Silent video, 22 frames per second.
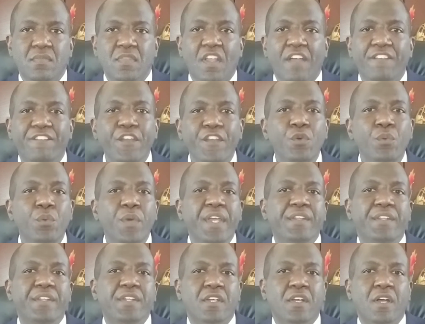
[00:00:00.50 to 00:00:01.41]
A few
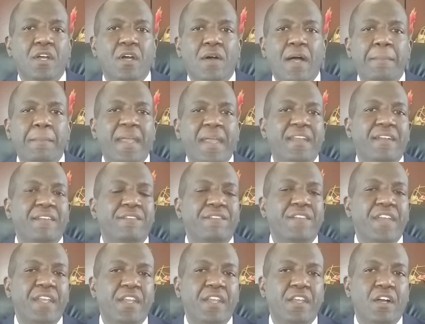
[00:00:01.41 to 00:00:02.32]
weeks ago, I made a
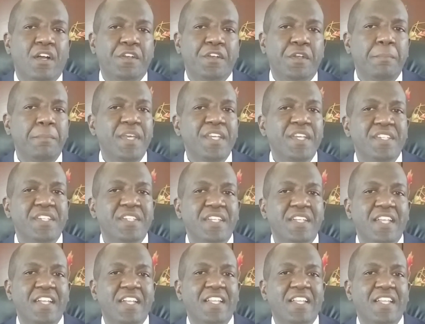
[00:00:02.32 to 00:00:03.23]
video on the
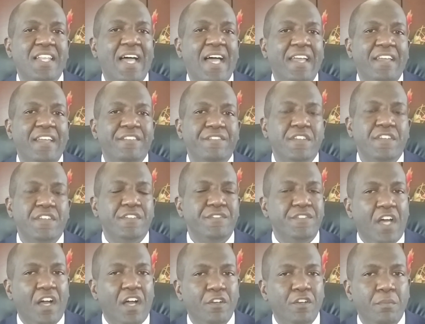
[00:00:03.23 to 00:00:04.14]
mission and the life
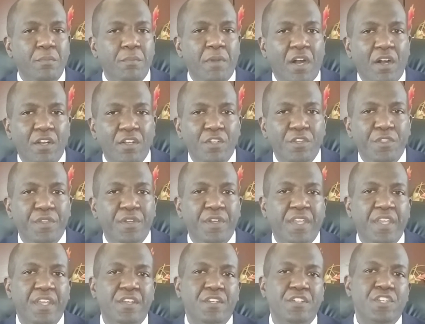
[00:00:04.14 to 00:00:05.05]
of Dr. Martin Luther
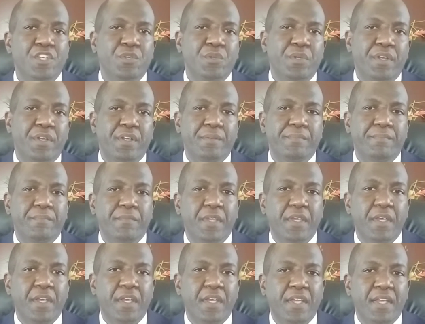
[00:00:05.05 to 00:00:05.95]
King Jr.
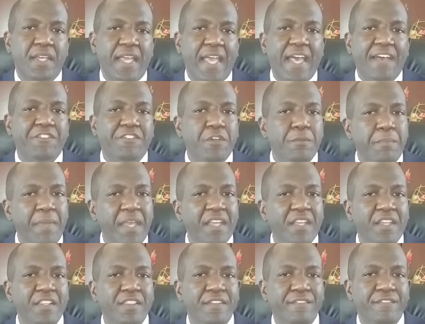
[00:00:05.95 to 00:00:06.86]
After
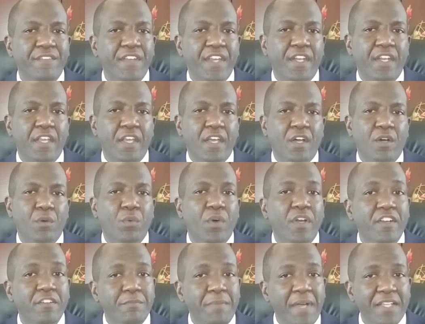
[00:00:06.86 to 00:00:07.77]
making the video,
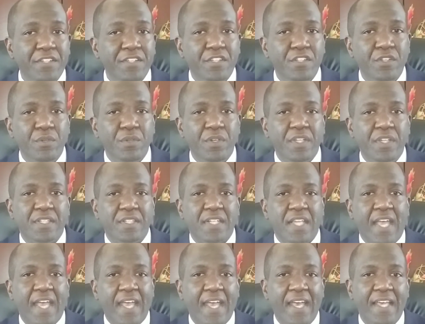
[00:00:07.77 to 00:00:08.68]
one of my students
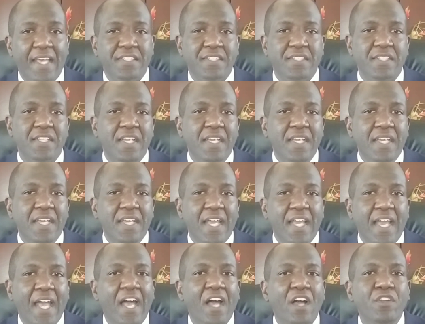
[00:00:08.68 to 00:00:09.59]
asked,
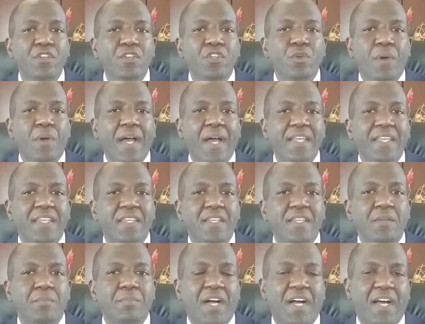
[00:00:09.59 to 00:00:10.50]
How do I
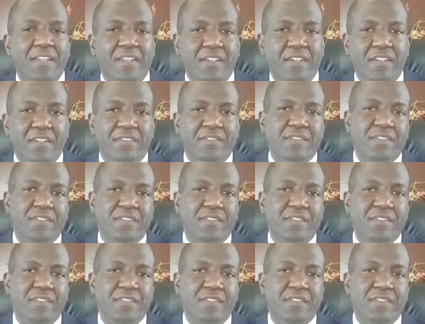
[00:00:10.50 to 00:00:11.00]
keep positive?